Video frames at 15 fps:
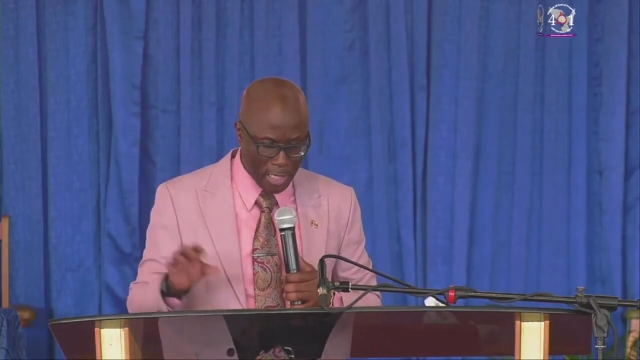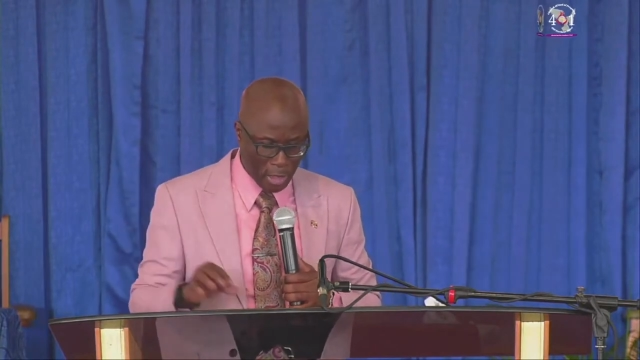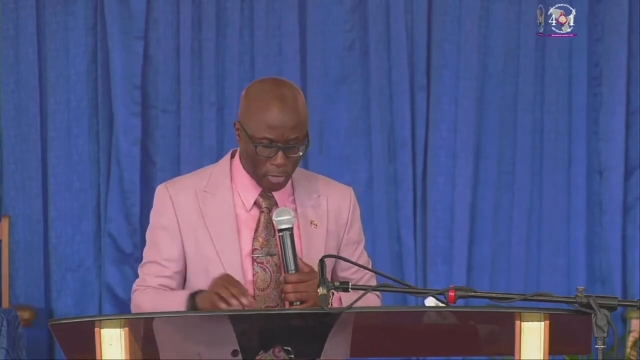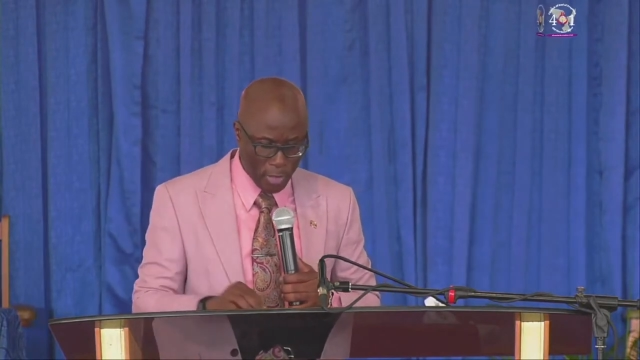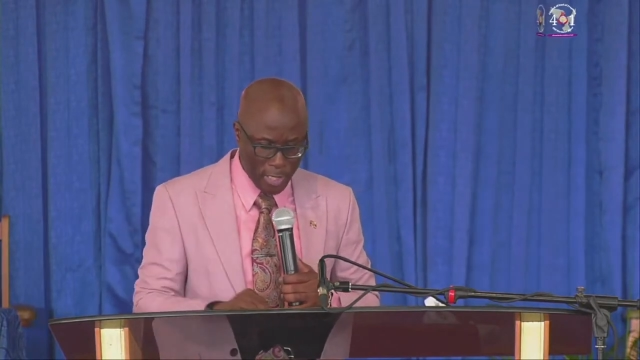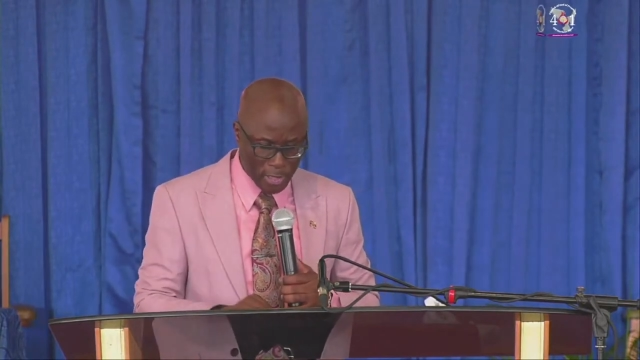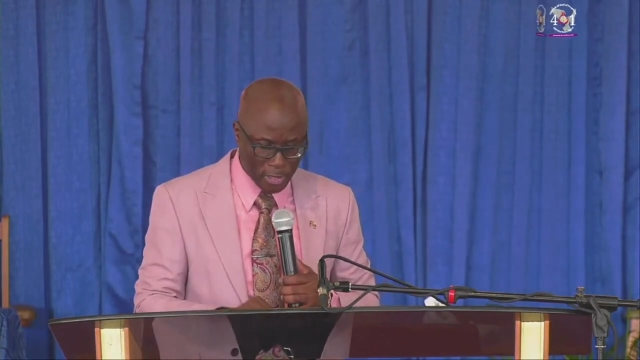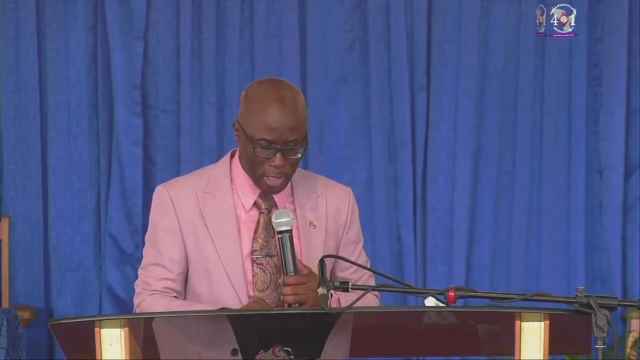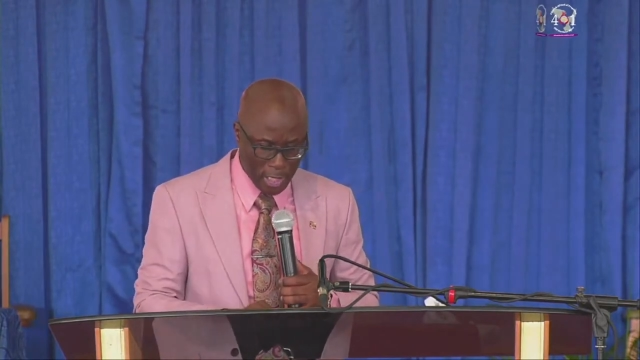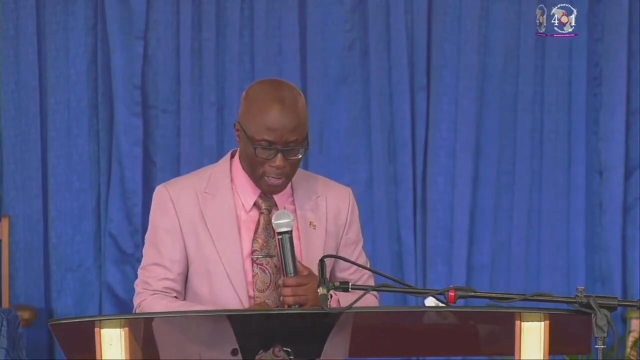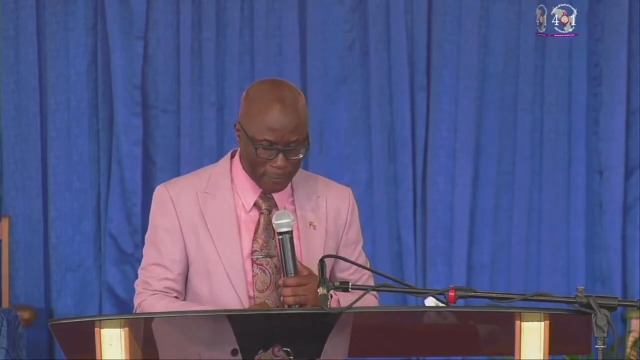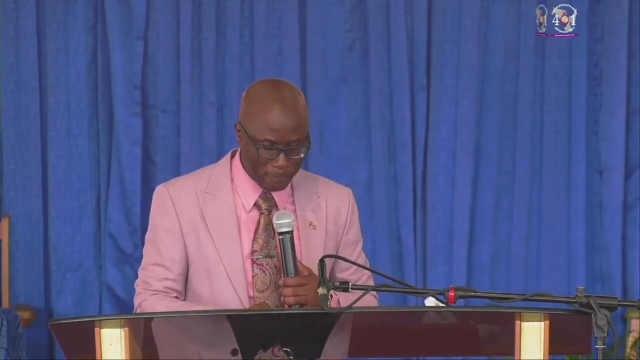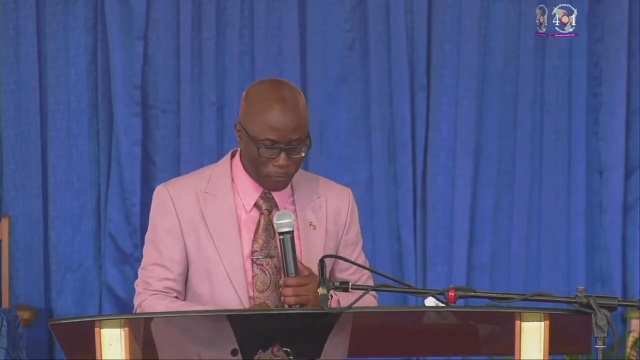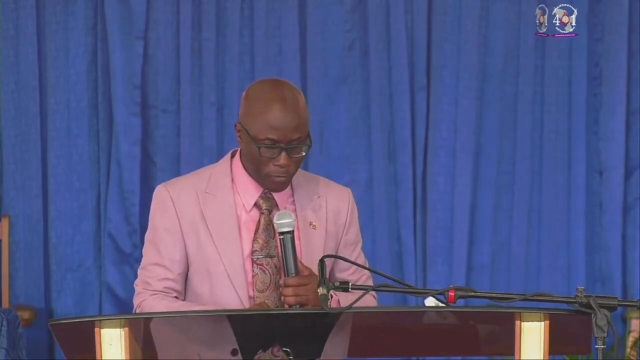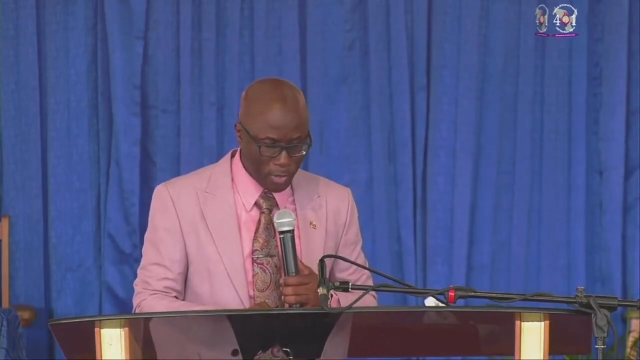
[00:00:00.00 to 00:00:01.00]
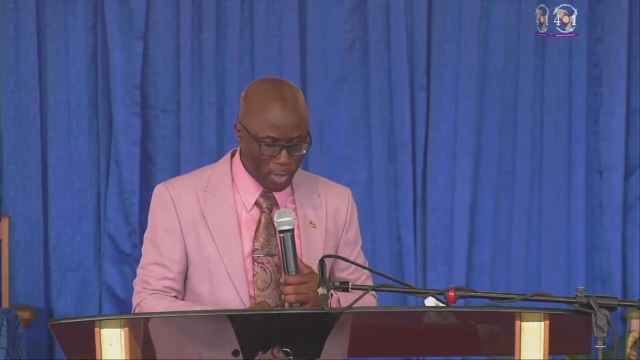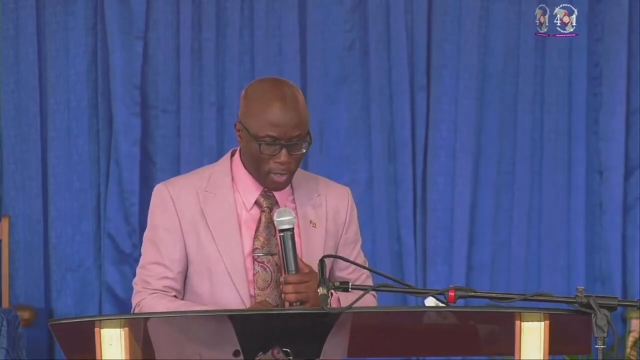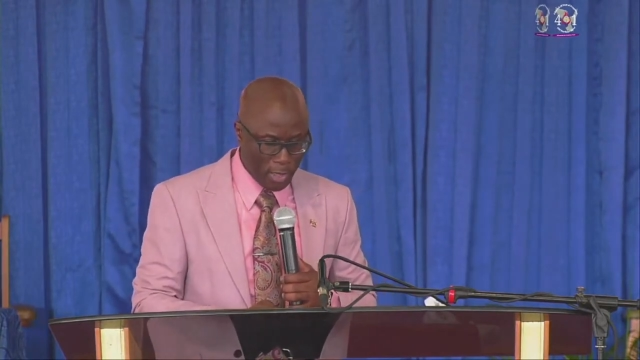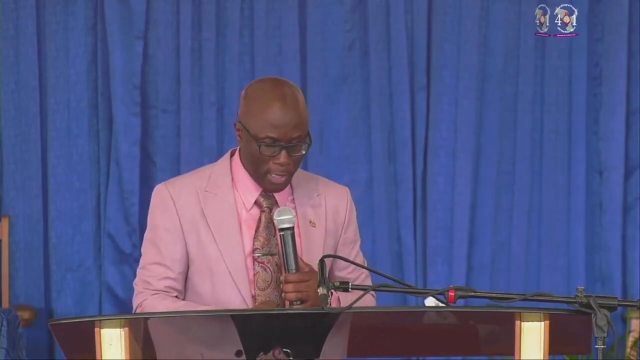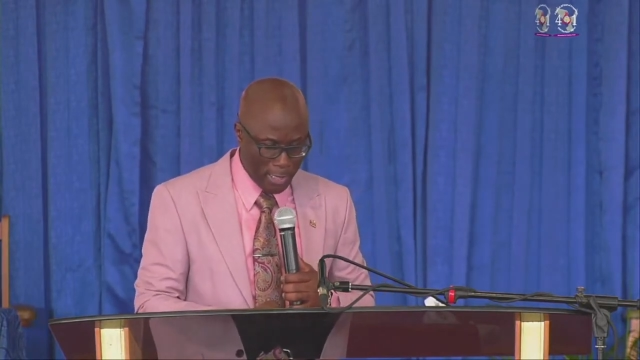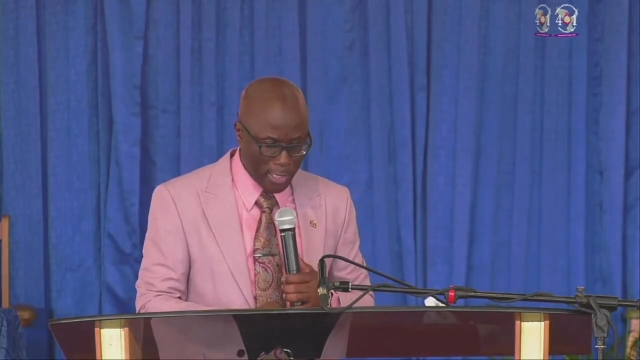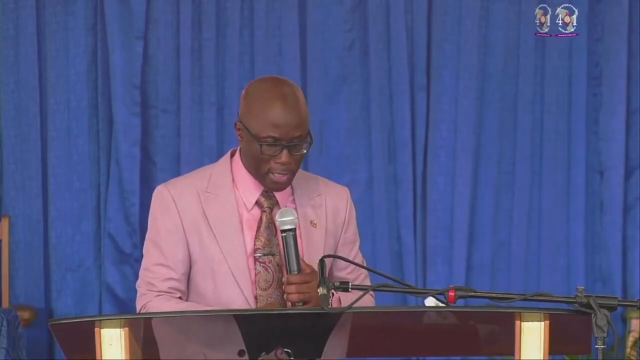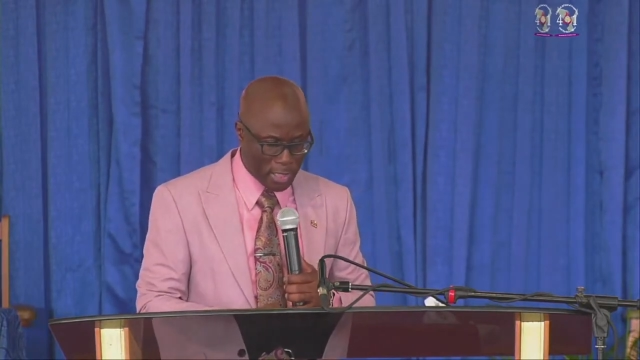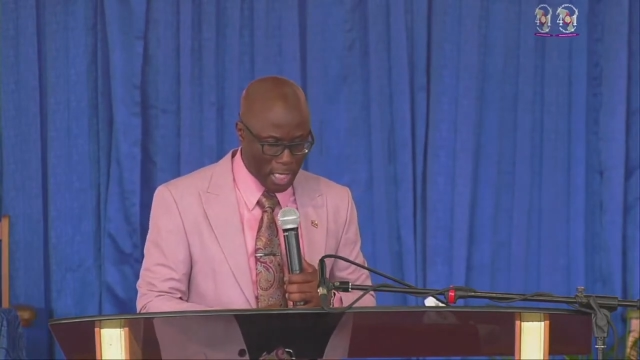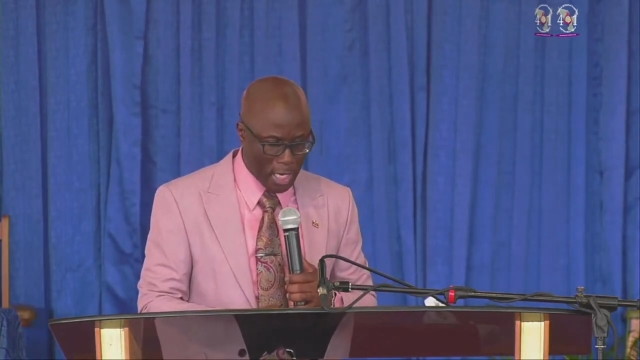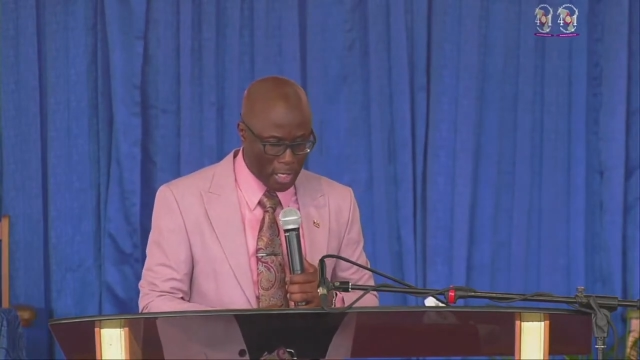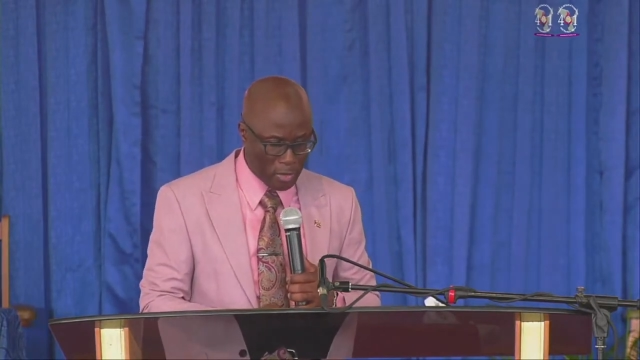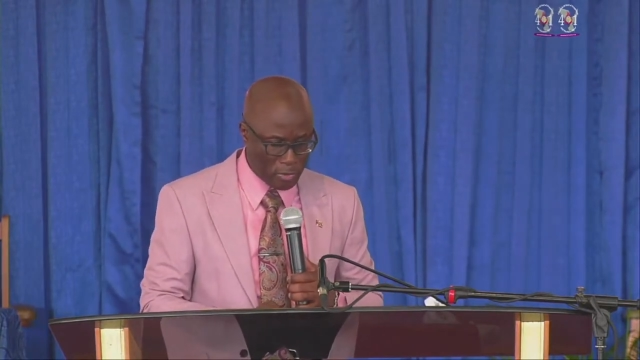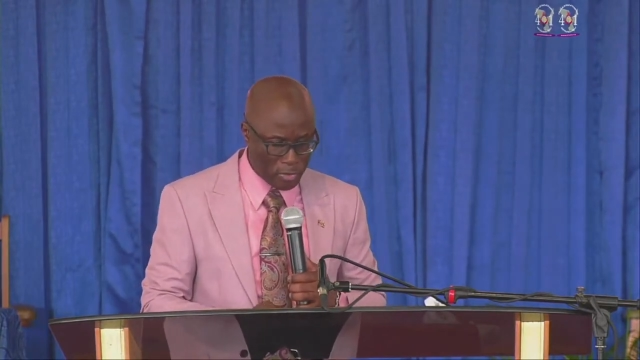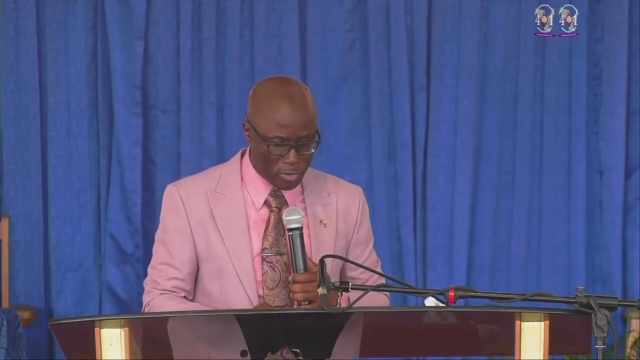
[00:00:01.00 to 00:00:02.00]
adoration in his
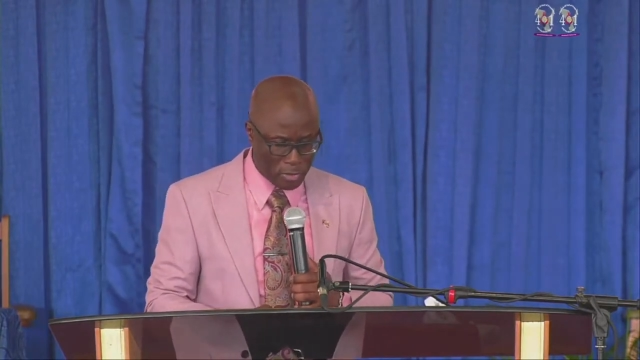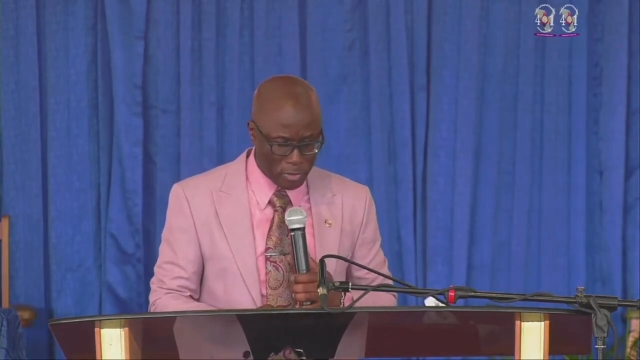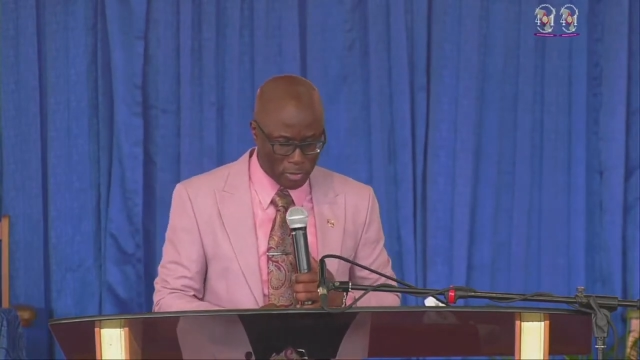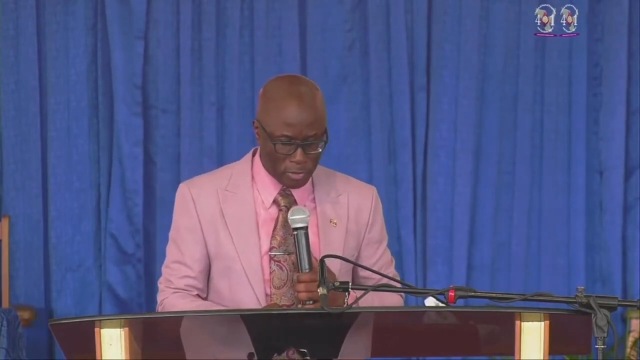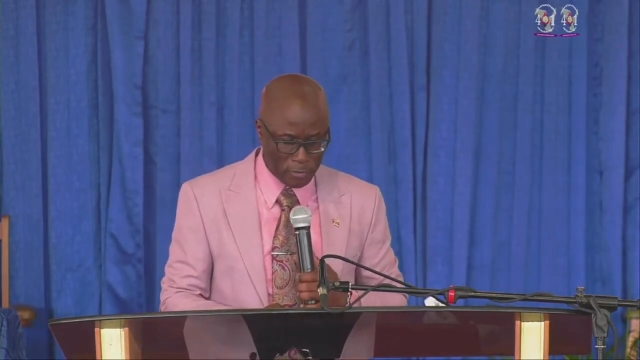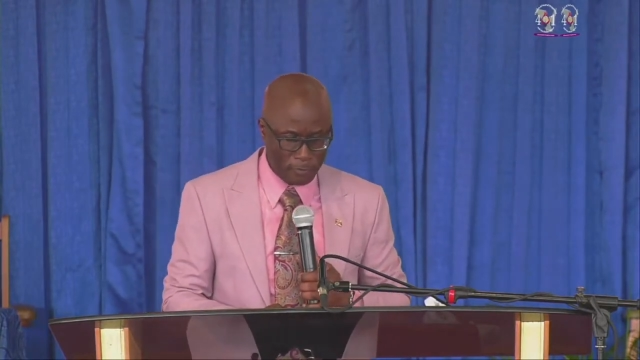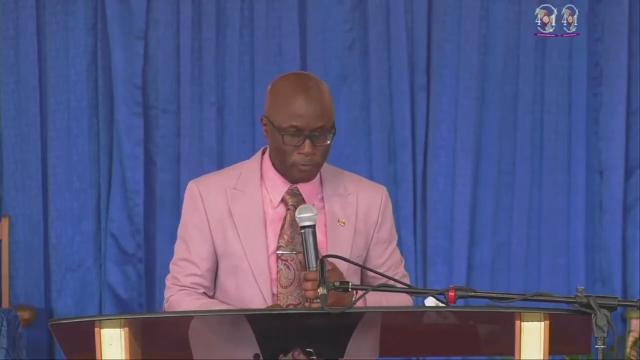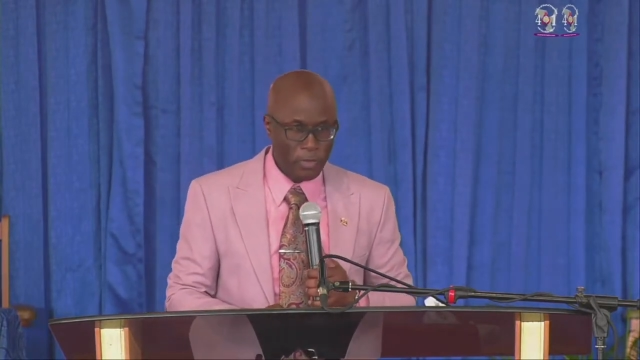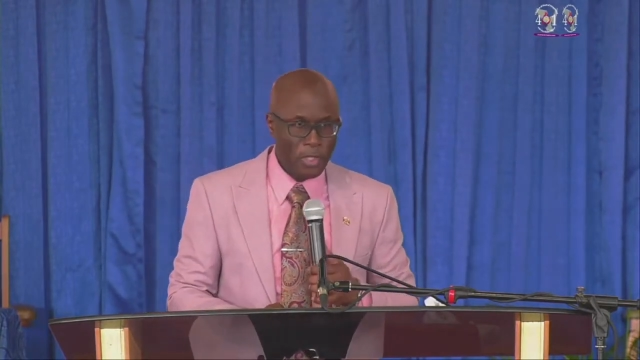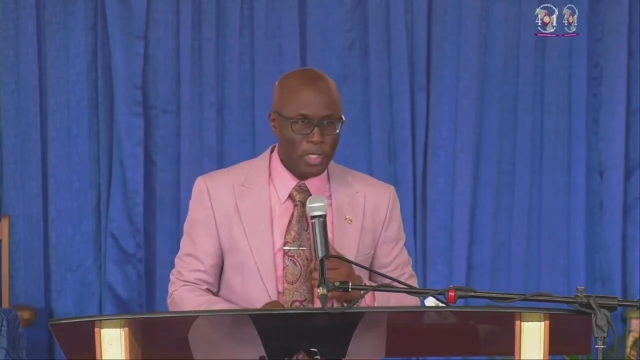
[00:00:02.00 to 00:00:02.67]
house?